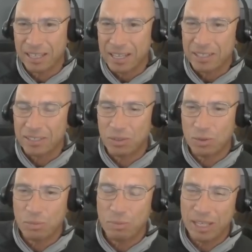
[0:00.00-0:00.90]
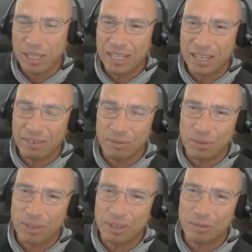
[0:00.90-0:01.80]
Zoom meeting.
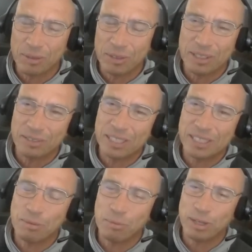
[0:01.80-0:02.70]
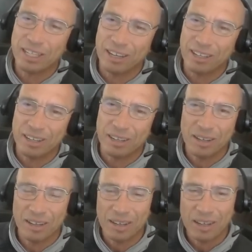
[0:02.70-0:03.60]
What does somebody call it?
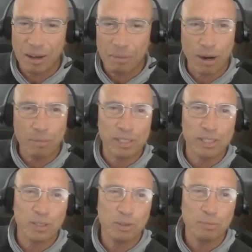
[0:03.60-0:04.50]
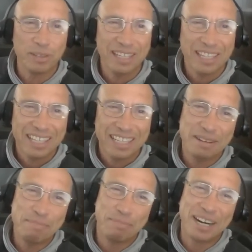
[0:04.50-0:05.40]
A Barba Zoom,
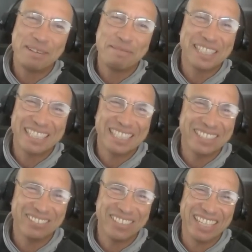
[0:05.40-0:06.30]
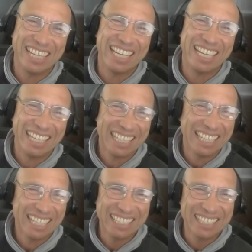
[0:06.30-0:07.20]
the Barba Zoom meeting.
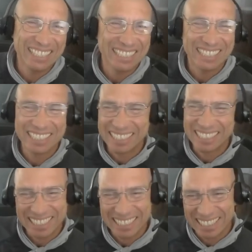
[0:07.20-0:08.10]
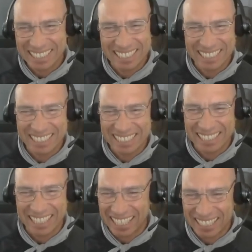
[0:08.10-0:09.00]
You know, this is
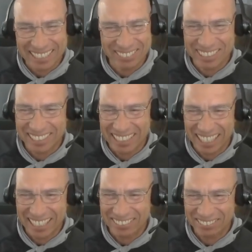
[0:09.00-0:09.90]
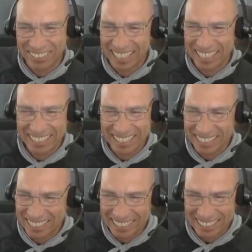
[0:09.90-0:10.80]
just awesome stuff, man. You
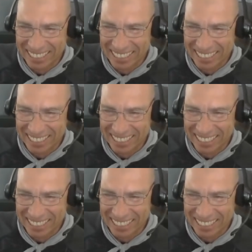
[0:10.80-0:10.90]
know,